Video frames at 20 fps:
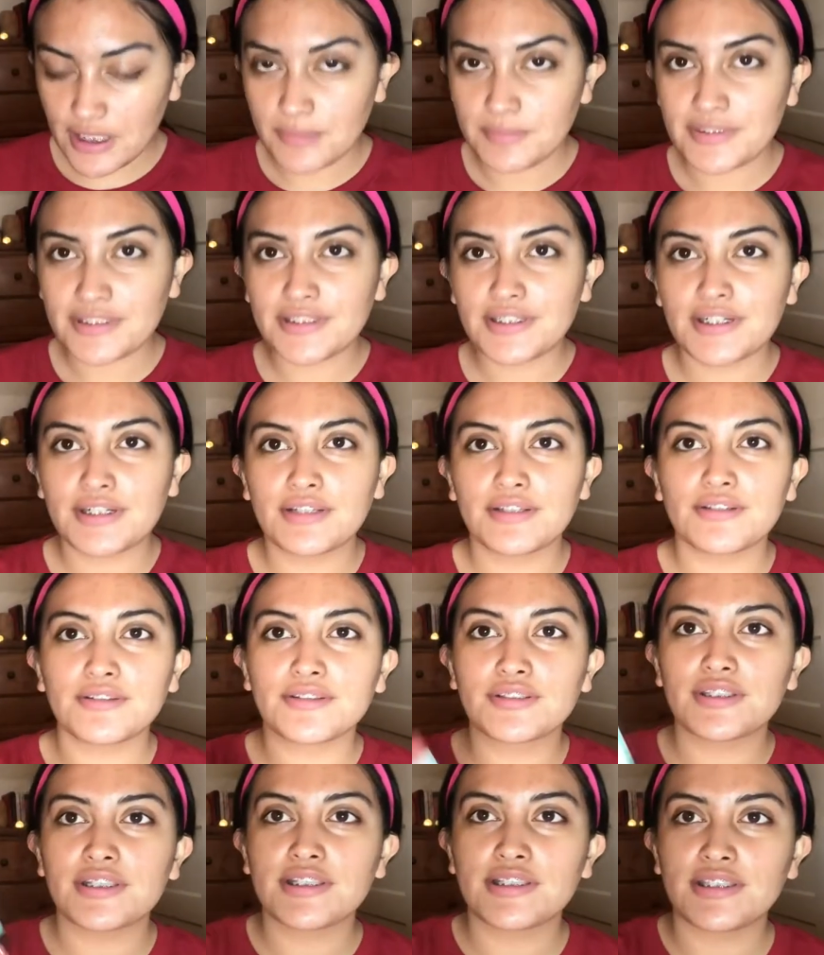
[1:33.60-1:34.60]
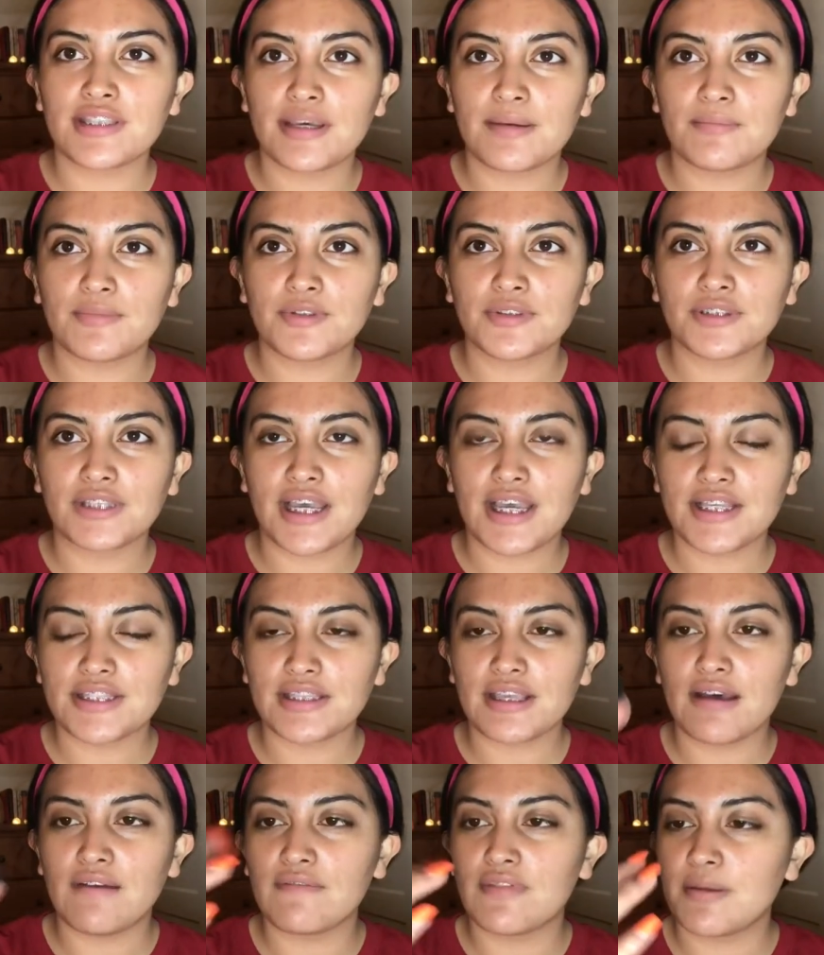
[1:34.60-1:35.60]
I'm just going to use the sample size
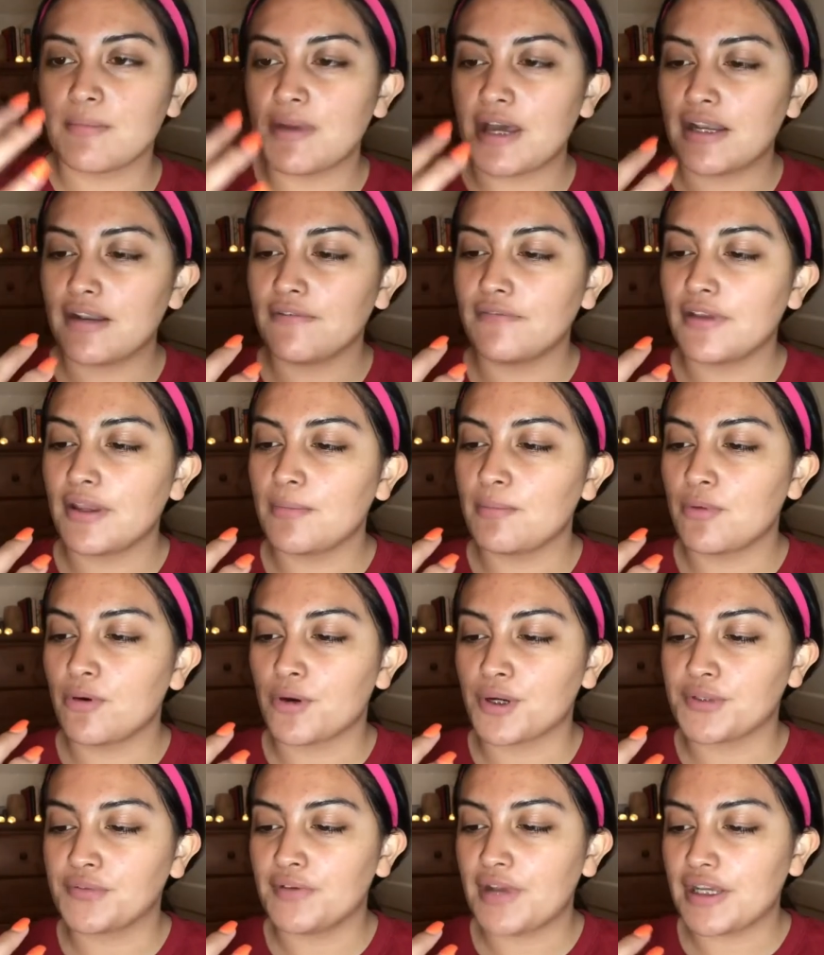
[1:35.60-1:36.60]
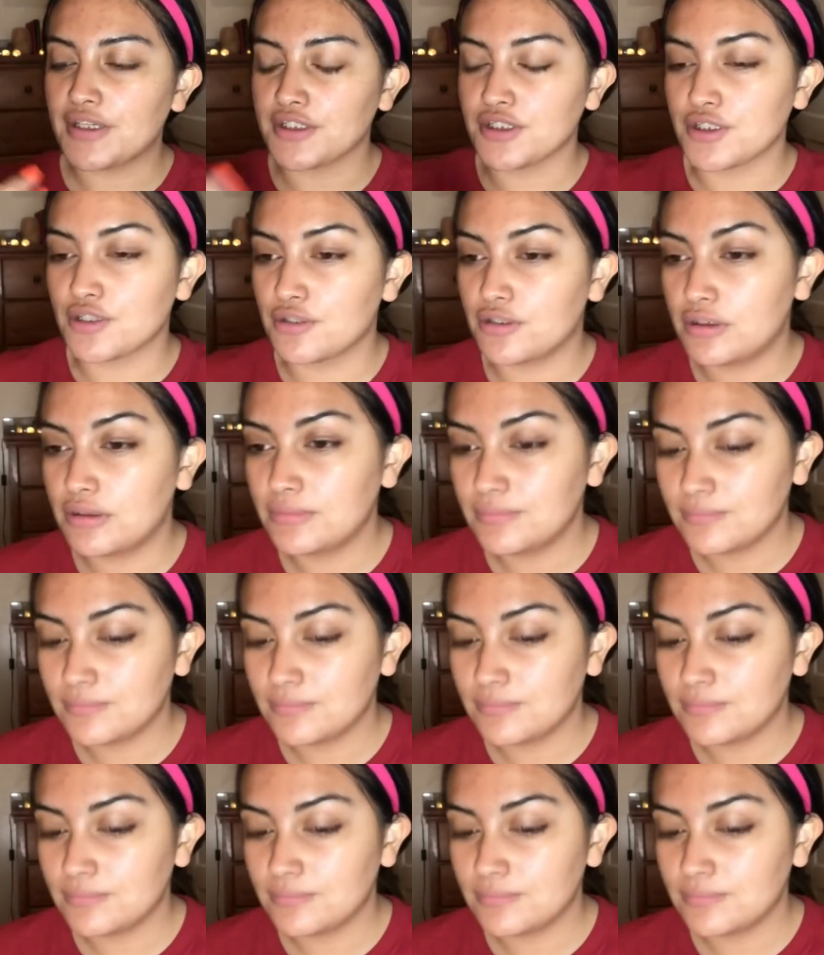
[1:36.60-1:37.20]
of the Benefit Pore Professional.